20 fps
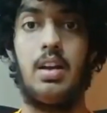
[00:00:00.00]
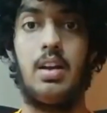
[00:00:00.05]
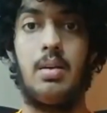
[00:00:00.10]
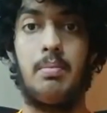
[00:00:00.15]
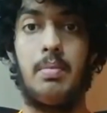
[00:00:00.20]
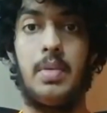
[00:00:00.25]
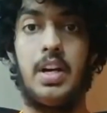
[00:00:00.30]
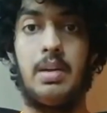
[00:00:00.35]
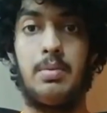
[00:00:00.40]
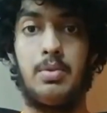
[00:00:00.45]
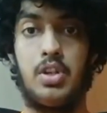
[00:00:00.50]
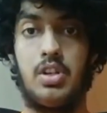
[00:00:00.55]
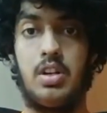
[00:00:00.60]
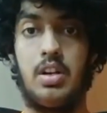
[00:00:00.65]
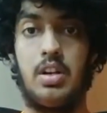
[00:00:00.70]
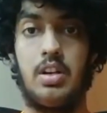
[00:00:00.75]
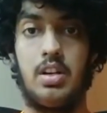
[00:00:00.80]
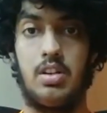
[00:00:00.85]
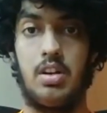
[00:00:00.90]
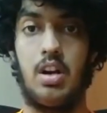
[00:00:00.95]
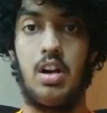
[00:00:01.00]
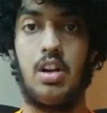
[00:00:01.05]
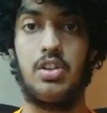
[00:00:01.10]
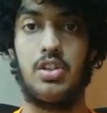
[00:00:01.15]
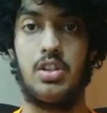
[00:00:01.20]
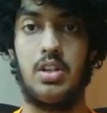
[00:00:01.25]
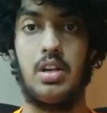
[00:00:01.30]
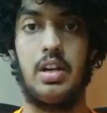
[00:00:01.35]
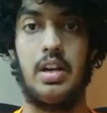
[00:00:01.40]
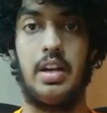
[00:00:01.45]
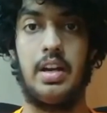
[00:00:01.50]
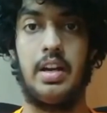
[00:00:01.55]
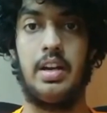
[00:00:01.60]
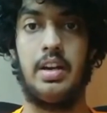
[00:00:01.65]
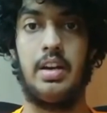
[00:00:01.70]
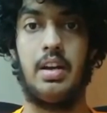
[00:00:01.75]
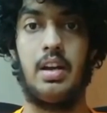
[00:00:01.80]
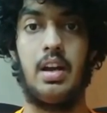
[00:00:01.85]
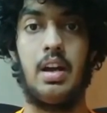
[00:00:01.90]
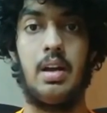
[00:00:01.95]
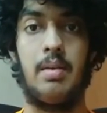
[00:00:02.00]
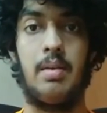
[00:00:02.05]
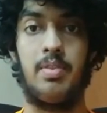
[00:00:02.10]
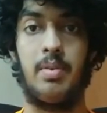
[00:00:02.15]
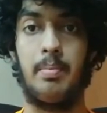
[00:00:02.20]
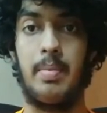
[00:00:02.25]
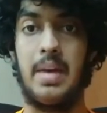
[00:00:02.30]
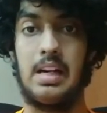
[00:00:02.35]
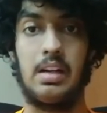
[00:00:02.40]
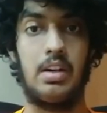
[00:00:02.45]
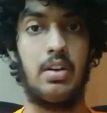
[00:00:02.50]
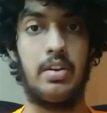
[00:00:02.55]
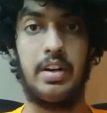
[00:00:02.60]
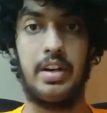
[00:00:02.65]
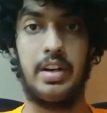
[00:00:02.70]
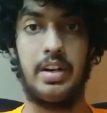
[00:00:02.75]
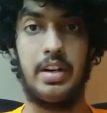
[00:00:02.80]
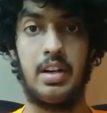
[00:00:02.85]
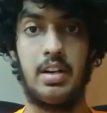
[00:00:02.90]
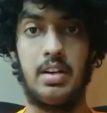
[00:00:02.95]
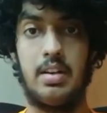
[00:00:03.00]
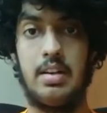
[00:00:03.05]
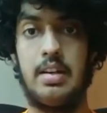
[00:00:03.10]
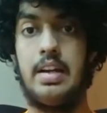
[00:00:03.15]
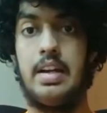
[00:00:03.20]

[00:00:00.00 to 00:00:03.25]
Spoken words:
My name is Srihari Nataraj and I'm from Bangalore, India,